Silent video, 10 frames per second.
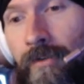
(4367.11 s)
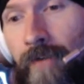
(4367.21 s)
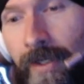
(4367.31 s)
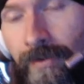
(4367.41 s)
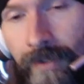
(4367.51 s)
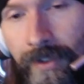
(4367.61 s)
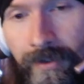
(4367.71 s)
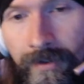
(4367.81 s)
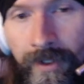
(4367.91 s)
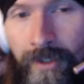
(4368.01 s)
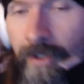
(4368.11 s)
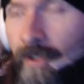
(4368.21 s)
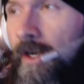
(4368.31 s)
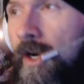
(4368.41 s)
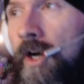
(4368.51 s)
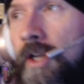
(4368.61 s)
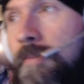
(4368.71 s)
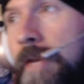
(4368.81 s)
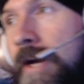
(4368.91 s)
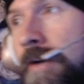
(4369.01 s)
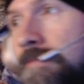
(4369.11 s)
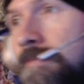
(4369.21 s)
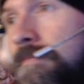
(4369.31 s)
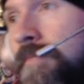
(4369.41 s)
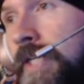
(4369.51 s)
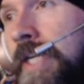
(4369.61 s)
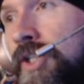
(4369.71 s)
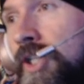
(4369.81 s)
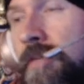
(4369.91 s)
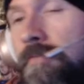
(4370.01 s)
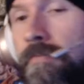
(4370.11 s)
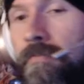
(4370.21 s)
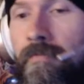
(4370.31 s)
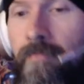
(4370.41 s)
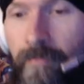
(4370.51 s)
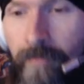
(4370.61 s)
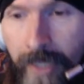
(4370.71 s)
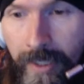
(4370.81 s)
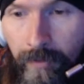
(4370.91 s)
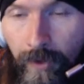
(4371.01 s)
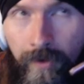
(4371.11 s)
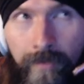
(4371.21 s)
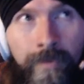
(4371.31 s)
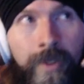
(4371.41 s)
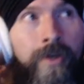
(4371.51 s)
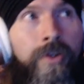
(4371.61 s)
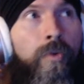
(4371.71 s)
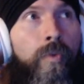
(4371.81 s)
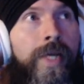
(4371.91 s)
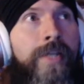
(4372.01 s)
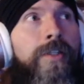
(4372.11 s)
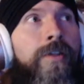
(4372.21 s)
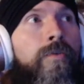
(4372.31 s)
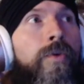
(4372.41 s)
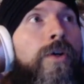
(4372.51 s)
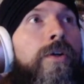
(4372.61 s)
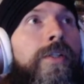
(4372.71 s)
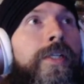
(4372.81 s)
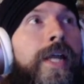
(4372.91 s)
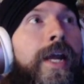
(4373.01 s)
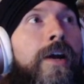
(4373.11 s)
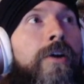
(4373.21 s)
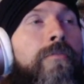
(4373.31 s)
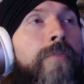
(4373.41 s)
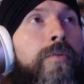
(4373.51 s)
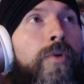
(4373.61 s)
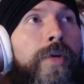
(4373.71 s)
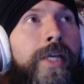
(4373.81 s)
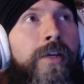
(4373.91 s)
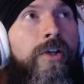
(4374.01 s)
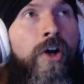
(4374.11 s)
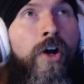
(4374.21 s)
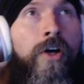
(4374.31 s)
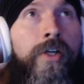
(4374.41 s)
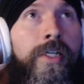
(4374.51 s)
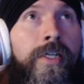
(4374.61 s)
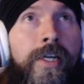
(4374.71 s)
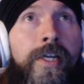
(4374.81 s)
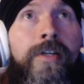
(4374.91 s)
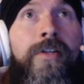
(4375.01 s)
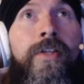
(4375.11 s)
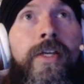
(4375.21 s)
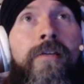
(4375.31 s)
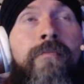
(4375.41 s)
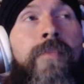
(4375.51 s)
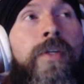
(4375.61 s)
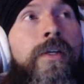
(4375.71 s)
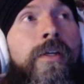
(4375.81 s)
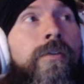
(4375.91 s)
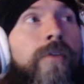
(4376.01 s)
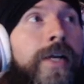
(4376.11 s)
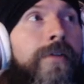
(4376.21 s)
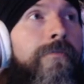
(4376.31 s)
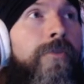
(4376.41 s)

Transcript: Christ was all about teaching people the ways of the world and how people would get conned into anything, right?